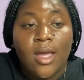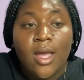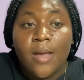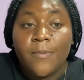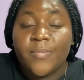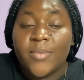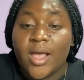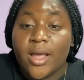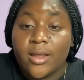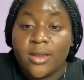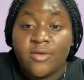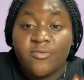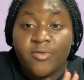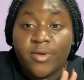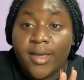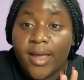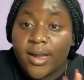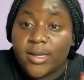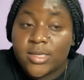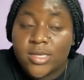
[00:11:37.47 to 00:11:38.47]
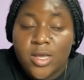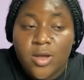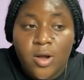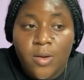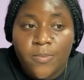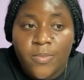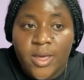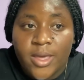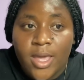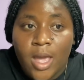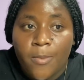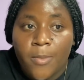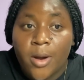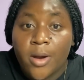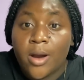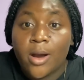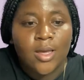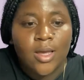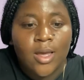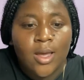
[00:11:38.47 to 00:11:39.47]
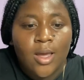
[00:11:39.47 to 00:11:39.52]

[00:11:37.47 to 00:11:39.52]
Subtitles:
Not even can take up the camera.